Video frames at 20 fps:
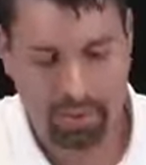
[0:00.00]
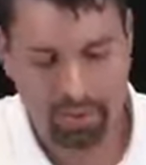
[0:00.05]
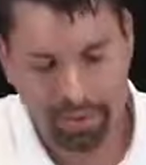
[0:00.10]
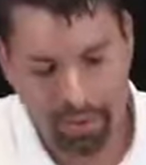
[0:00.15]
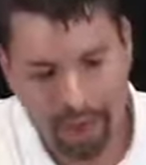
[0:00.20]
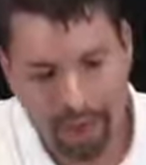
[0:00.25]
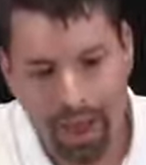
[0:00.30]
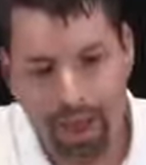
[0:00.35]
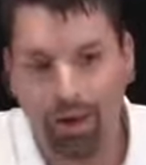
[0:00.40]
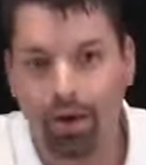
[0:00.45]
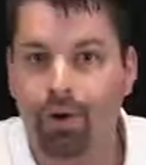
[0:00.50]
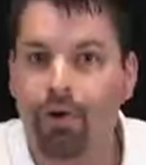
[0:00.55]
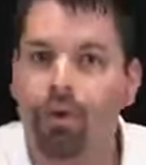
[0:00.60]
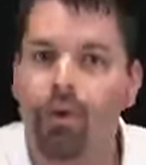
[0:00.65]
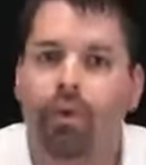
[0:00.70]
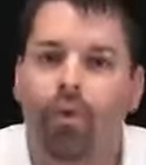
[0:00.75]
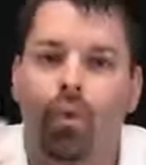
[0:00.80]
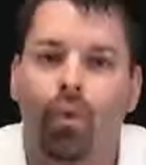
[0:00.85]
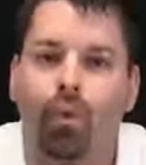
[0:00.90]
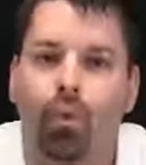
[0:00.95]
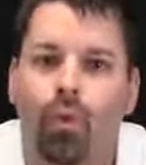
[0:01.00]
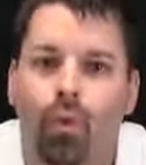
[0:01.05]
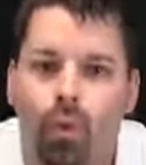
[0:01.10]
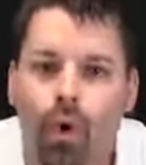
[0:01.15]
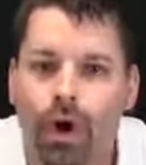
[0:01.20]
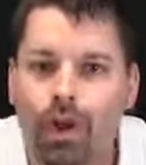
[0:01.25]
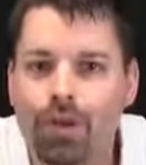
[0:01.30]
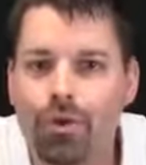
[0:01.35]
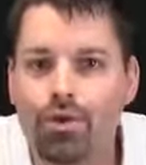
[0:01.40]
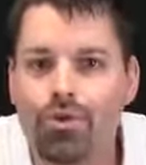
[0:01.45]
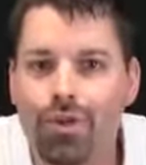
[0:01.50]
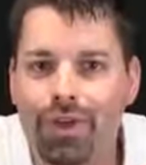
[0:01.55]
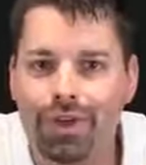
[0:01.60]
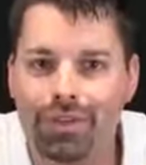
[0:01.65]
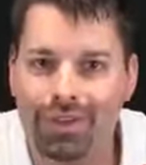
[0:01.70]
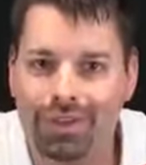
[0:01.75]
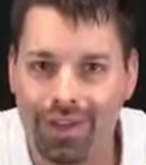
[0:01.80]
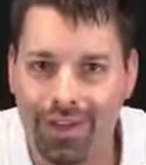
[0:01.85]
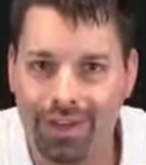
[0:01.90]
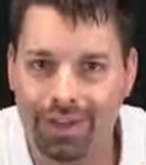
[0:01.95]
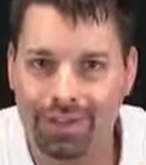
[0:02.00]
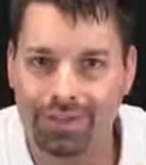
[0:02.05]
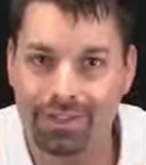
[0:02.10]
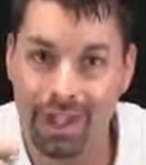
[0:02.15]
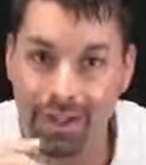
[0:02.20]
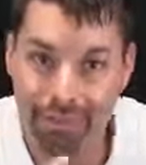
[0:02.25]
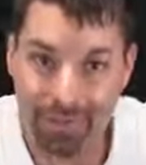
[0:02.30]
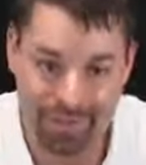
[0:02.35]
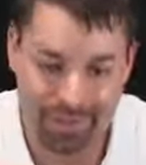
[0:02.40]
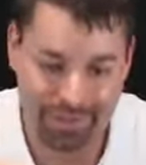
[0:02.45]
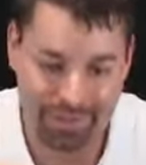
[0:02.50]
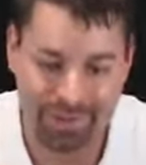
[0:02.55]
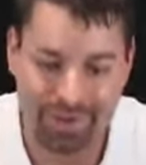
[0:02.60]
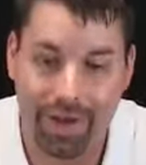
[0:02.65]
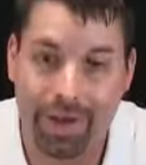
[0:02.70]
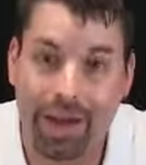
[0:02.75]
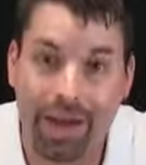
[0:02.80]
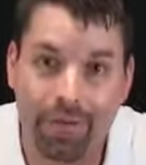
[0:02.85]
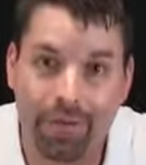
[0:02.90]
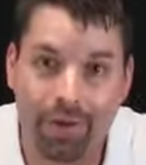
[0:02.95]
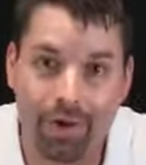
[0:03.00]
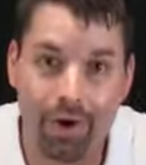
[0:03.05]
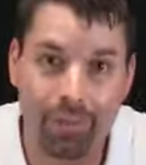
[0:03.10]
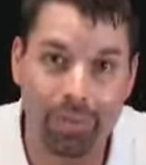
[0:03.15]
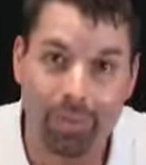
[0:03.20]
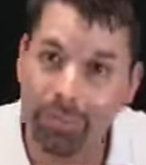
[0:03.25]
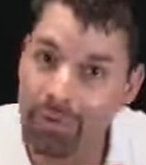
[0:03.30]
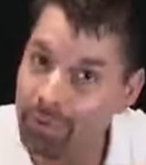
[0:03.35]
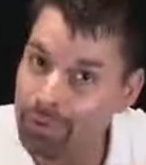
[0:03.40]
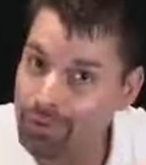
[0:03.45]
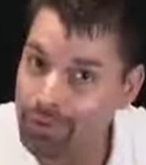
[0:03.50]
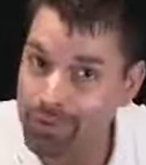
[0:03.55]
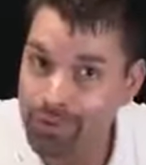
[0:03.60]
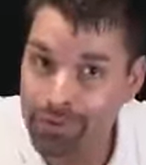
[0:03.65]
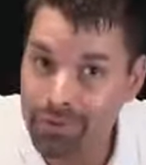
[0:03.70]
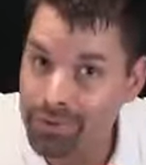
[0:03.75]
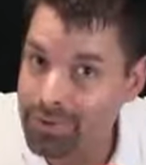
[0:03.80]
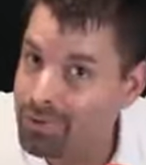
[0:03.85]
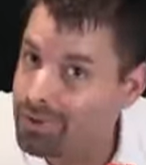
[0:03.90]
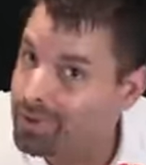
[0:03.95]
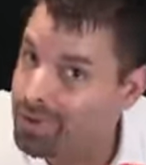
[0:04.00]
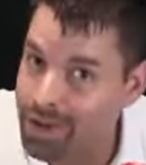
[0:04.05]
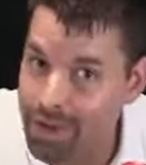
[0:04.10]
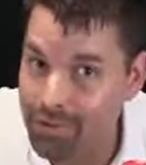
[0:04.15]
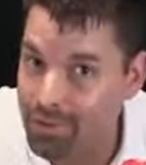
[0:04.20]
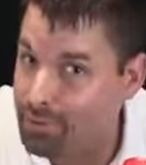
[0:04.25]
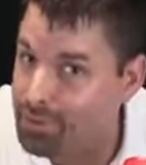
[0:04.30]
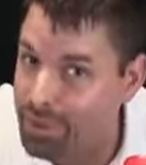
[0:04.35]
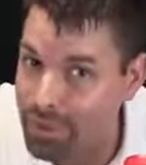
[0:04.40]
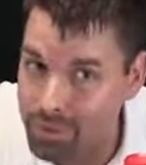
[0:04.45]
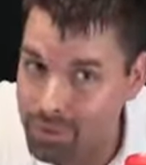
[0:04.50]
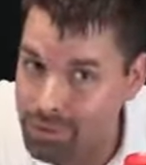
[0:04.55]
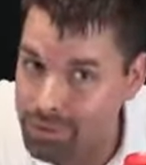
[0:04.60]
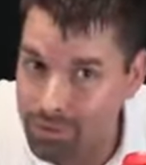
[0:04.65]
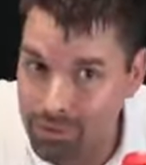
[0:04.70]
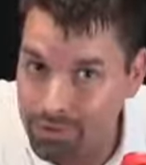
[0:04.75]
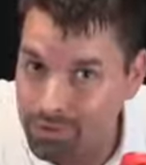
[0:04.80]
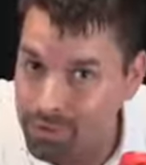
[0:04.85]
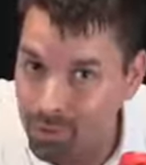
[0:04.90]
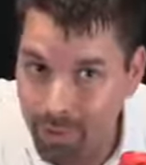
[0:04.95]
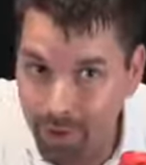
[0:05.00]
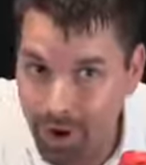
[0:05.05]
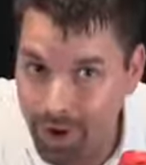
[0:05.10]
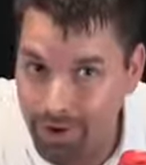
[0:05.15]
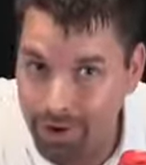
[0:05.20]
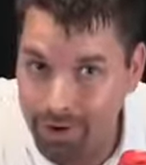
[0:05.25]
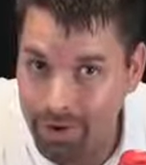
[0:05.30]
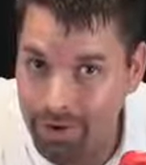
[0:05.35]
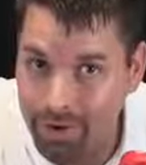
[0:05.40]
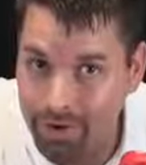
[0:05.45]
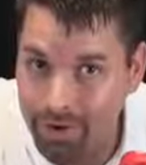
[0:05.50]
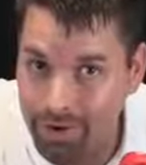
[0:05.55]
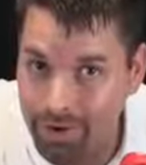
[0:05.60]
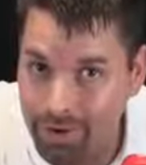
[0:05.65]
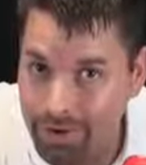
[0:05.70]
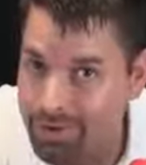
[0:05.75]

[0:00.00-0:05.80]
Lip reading: Now, what do you think the next step is? I have an open balloon. I have a pitcher of water.